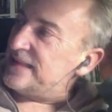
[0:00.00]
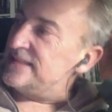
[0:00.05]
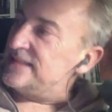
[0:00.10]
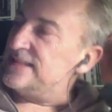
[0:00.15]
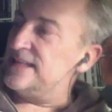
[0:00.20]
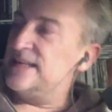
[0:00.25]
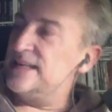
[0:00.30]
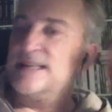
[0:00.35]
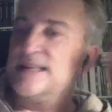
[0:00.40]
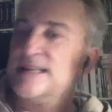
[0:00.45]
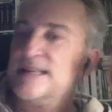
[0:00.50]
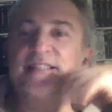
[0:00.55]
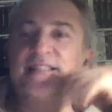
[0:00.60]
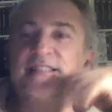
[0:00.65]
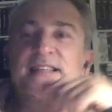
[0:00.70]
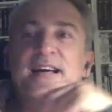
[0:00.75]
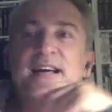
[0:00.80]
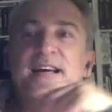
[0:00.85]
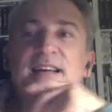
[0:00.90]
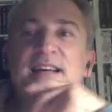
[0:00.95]
The English
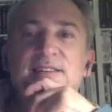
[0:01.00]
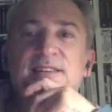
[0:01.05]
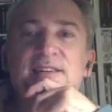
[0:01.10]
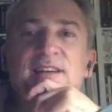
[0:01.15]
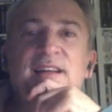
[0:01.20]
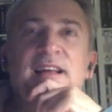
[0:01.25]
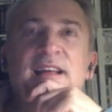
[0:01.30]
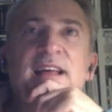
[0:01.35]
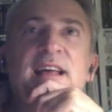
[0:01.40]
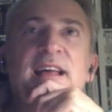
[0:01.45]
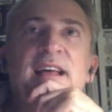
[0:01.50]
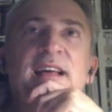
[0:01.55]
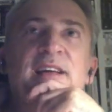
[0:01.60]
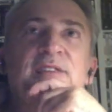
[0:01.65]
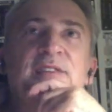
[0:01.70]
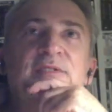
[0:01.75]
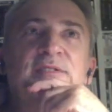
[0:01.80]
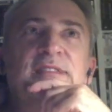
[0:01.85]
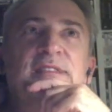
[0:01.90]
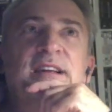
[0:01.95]
title,
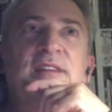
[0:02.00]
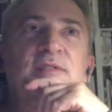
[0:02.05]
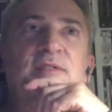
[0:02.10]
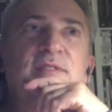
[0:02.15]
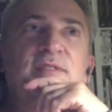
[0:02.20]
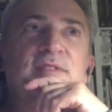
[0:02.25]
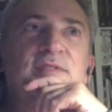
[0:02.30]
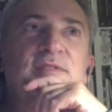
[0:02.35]
to tell you the